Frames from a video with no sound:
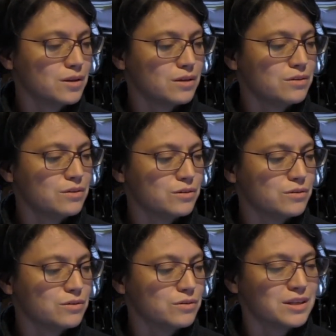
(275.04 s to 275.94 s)
you
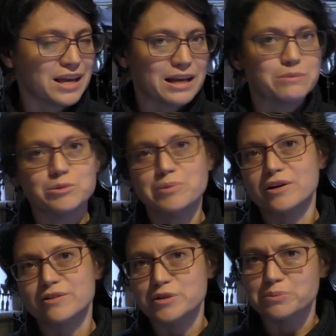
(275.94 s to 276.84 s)
know, the animal
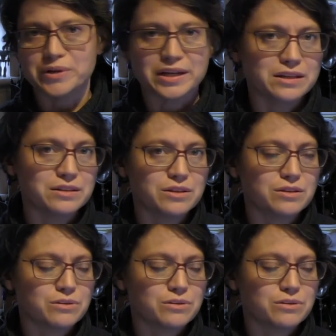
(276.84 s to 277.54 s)
part of your brain.